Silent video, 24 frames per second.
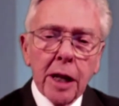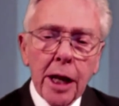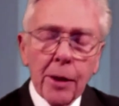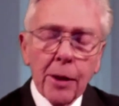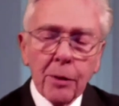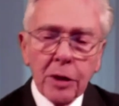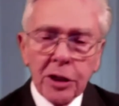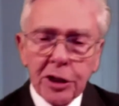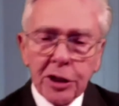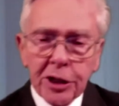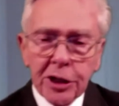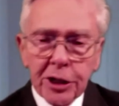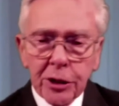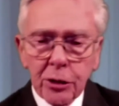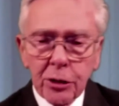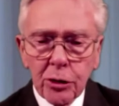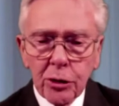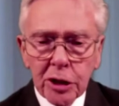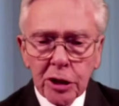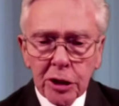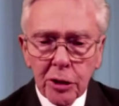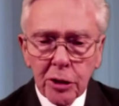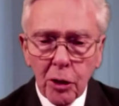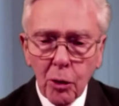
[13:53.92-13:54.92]
It was
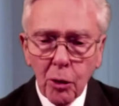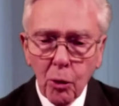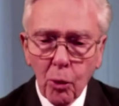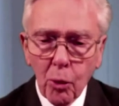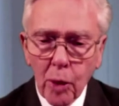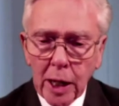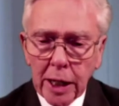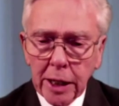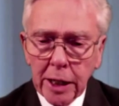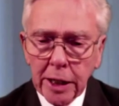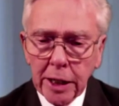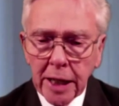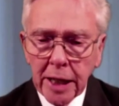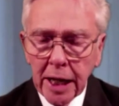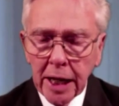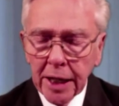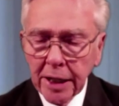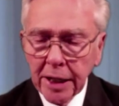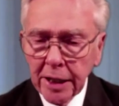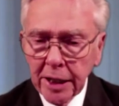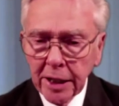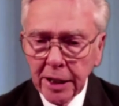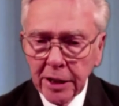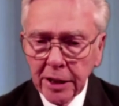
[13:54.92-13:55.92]
used when
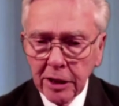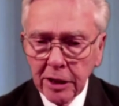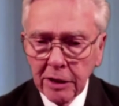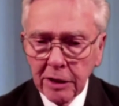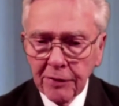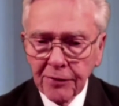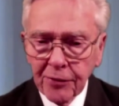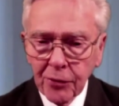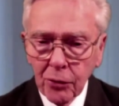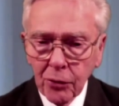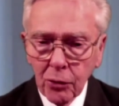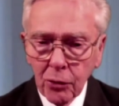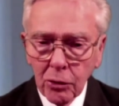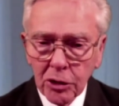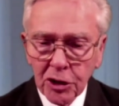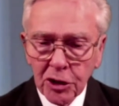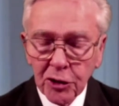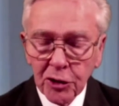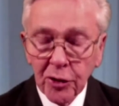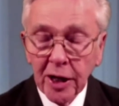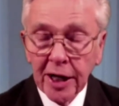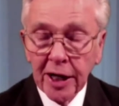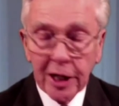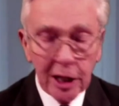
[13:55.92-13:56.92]
needed
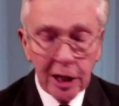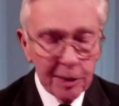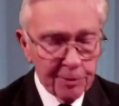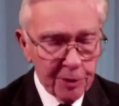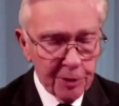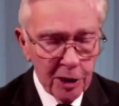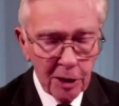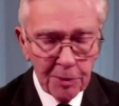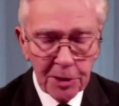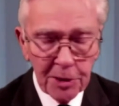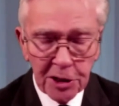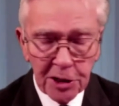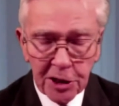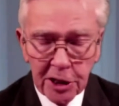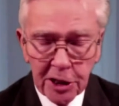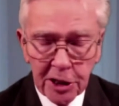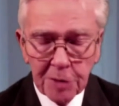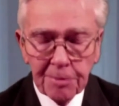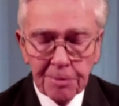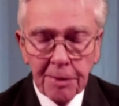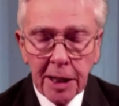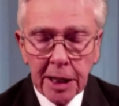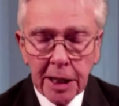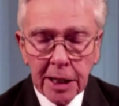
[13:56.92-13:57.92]
for training
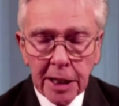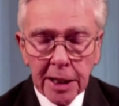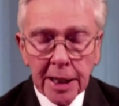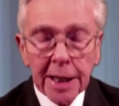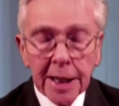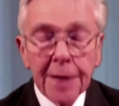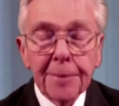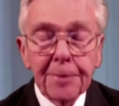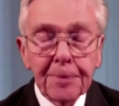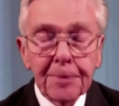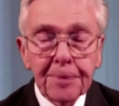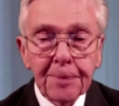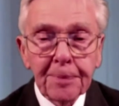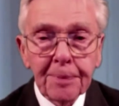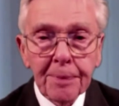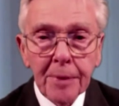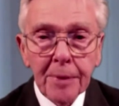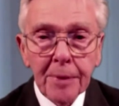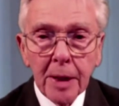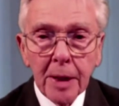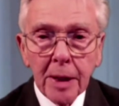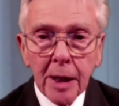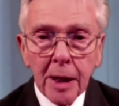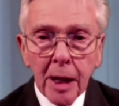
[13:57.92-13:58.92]
purposes mainly.
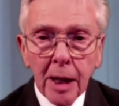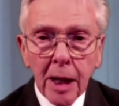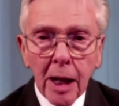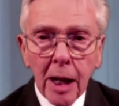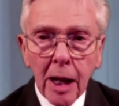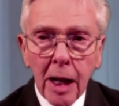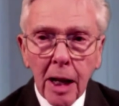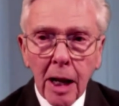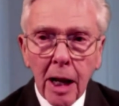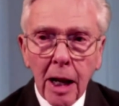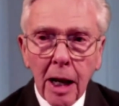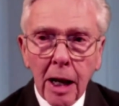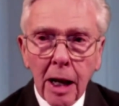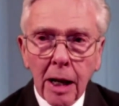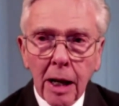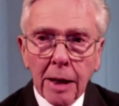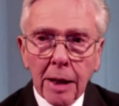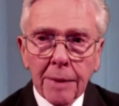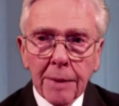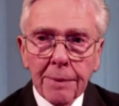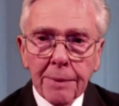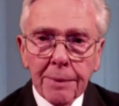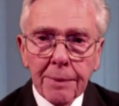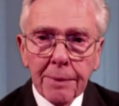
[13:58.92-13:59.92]
And training of
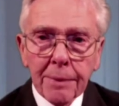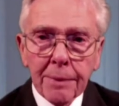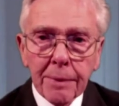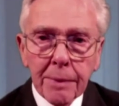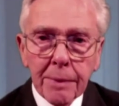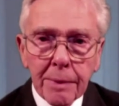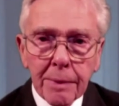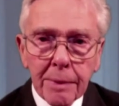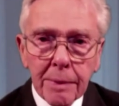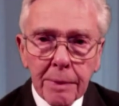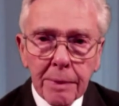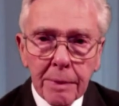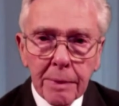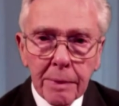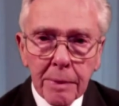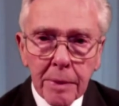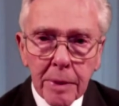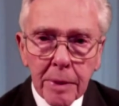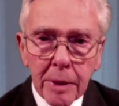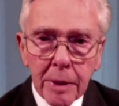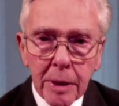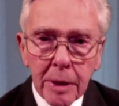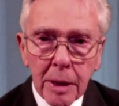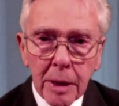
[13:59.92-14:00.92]
internal staff,
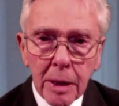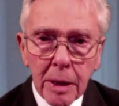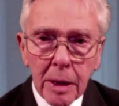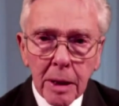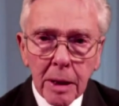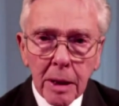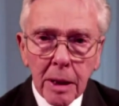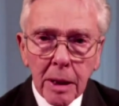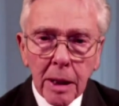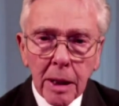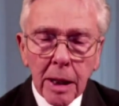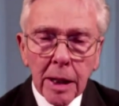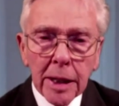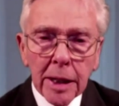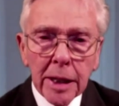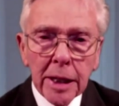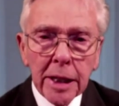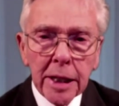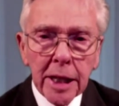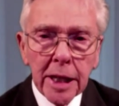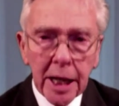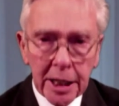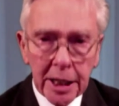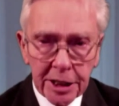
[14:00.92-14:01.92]
or was there
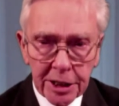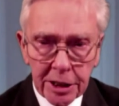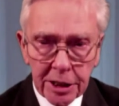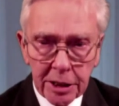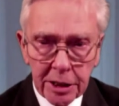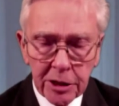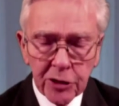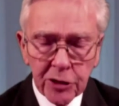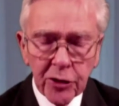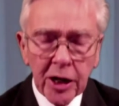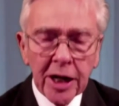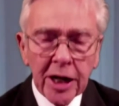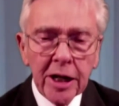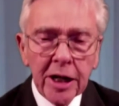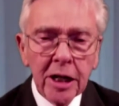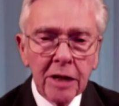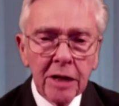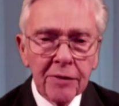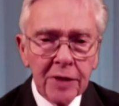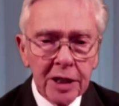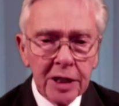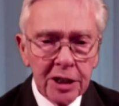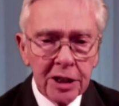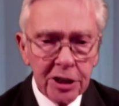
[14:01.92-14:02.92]
training yes,
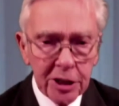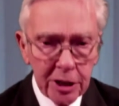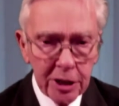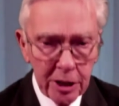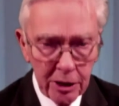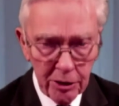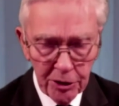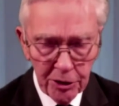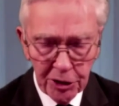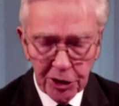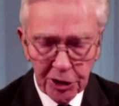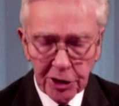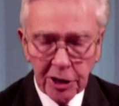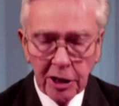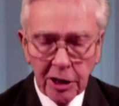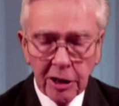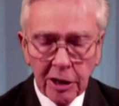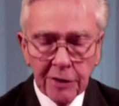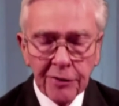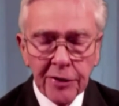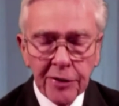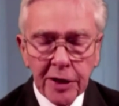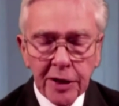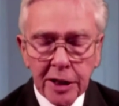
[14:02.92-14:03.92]
training of internal
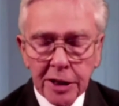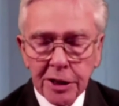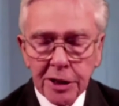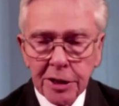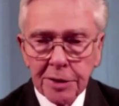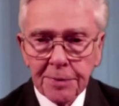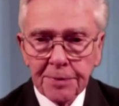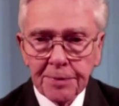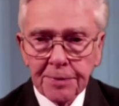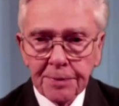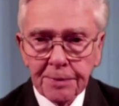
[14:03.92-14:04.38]
staff, yes.